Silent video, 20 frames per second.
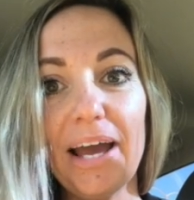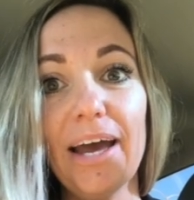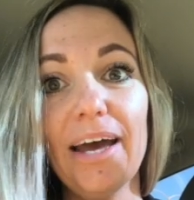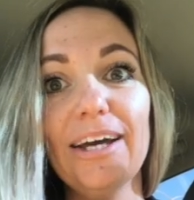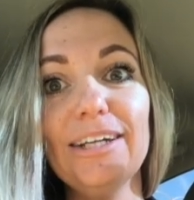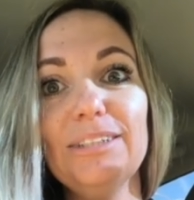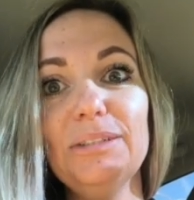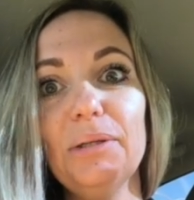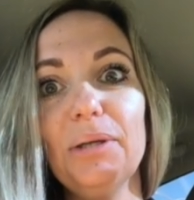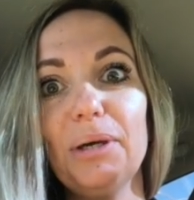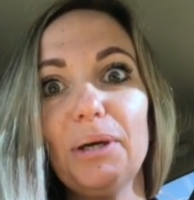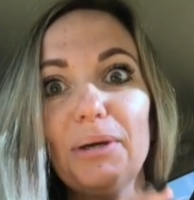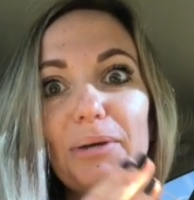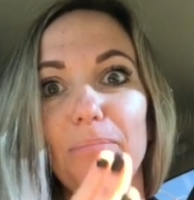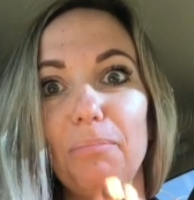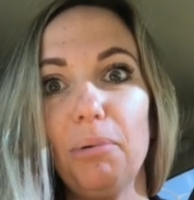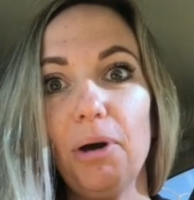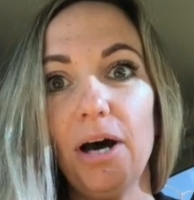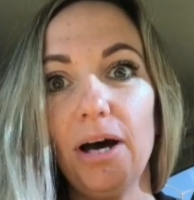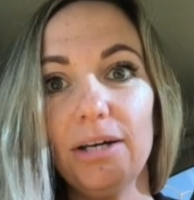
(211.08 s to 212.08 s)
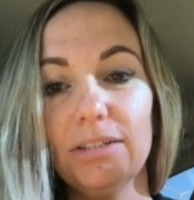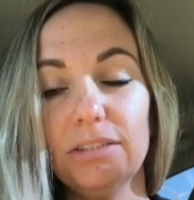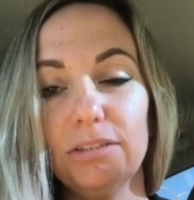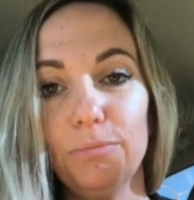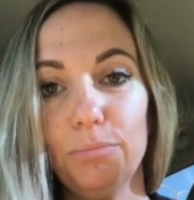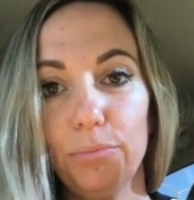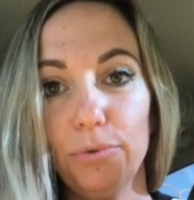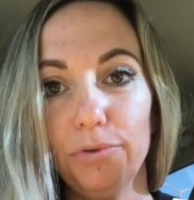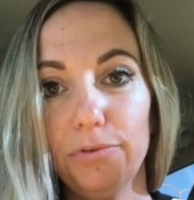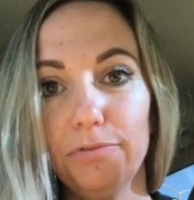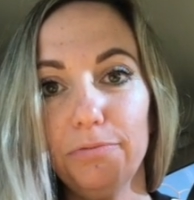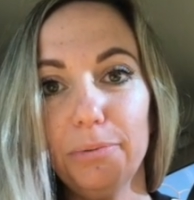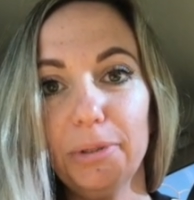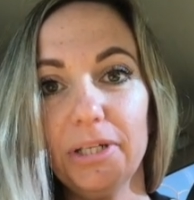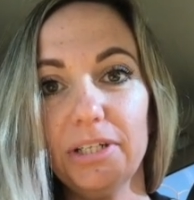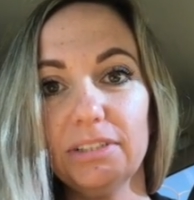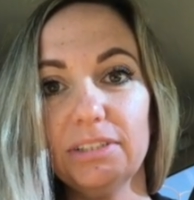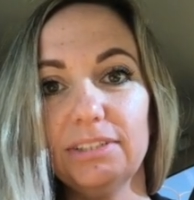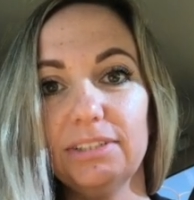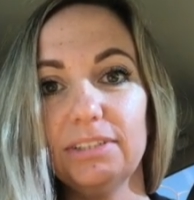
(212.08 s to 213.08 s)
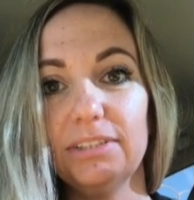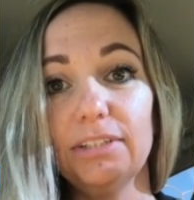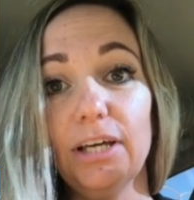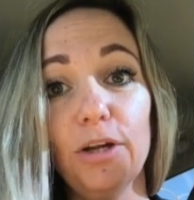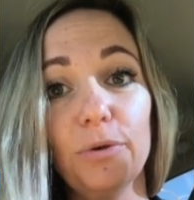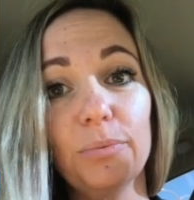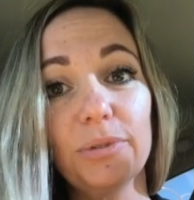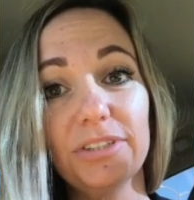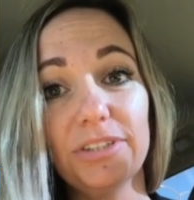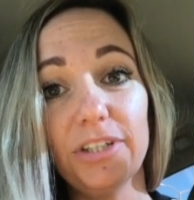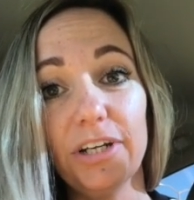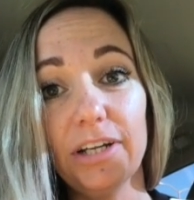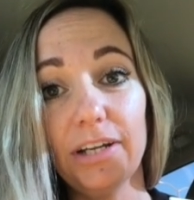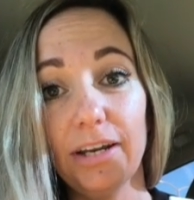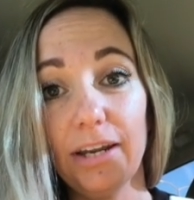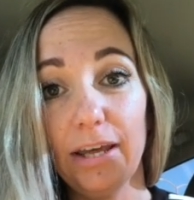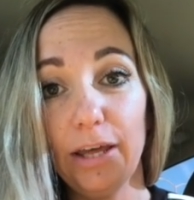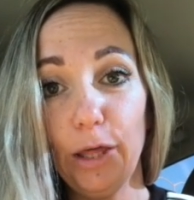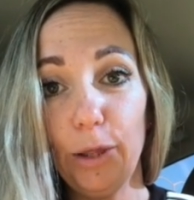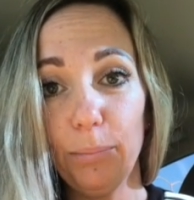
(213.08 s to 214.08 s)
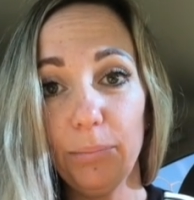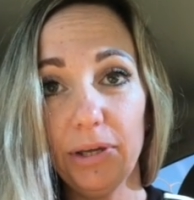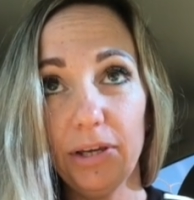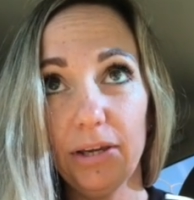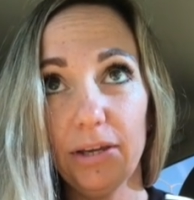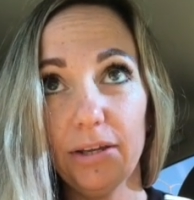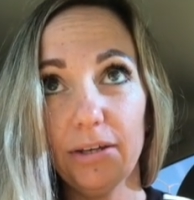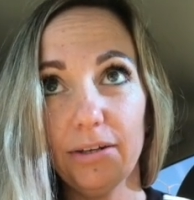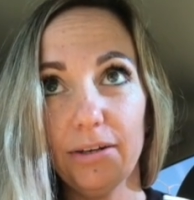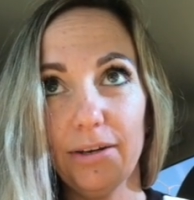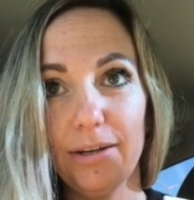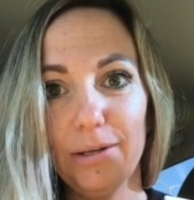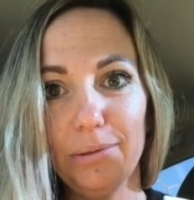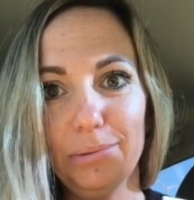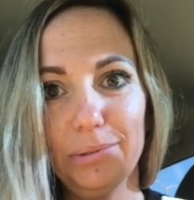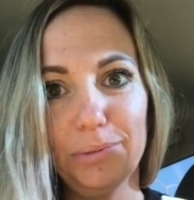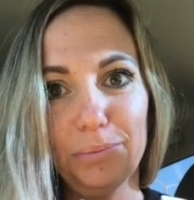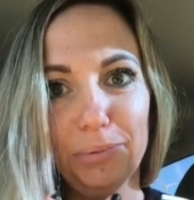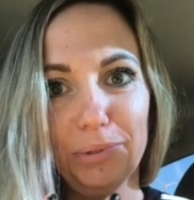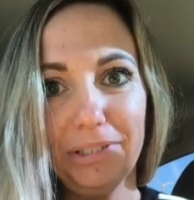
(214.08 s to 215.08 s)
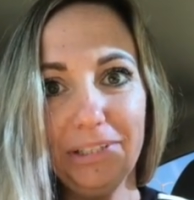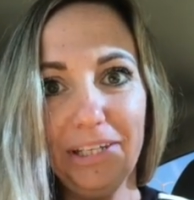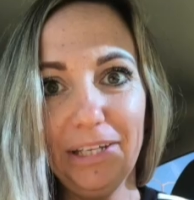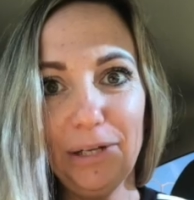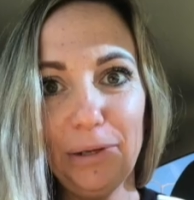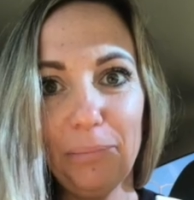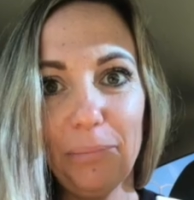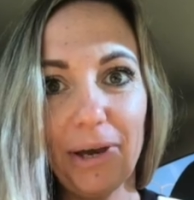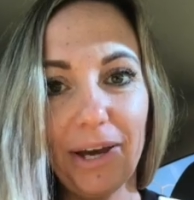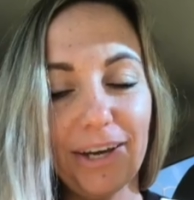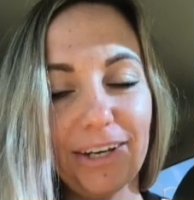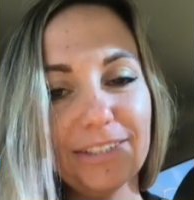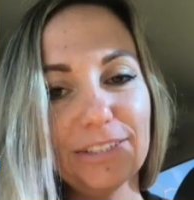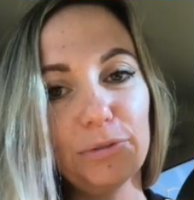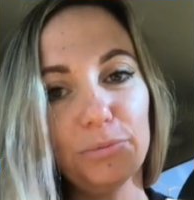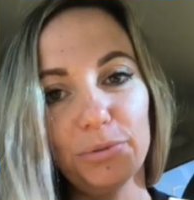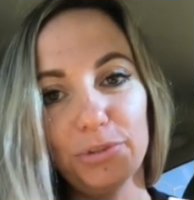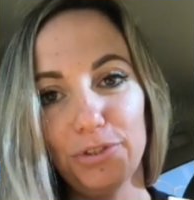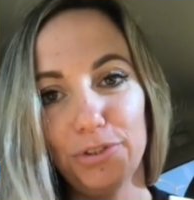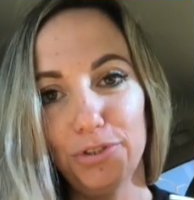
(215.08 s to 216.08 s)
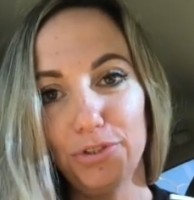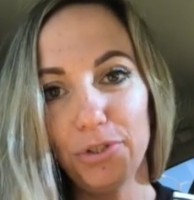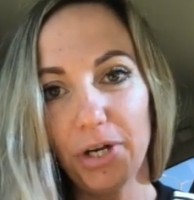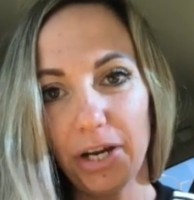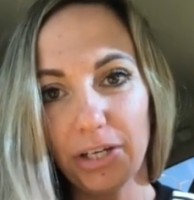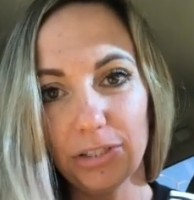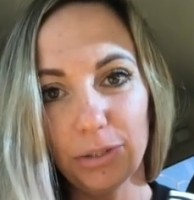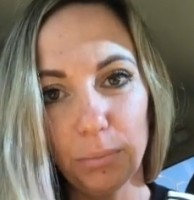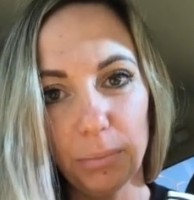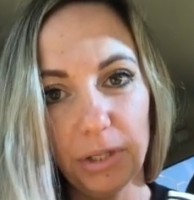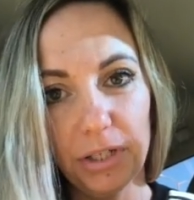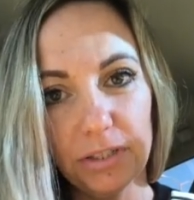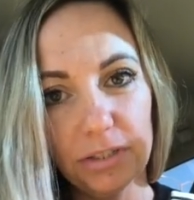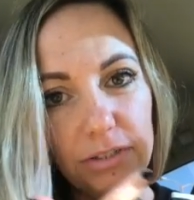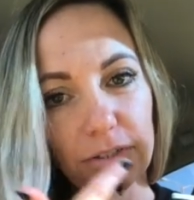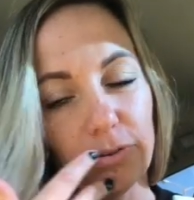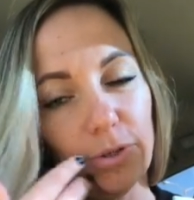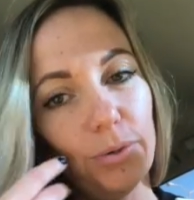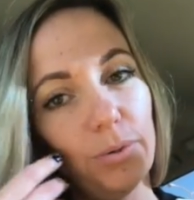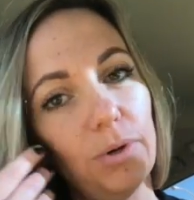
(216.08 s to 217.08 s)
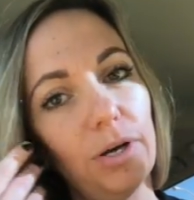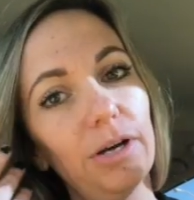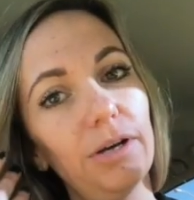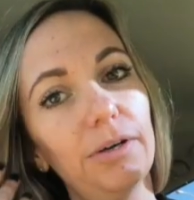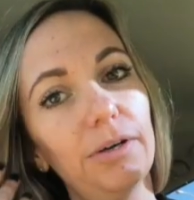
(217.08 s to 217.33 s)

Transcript: I had to pause and move because the sun was starting to hit me, and it was really getting my eyes and it was distracting me. So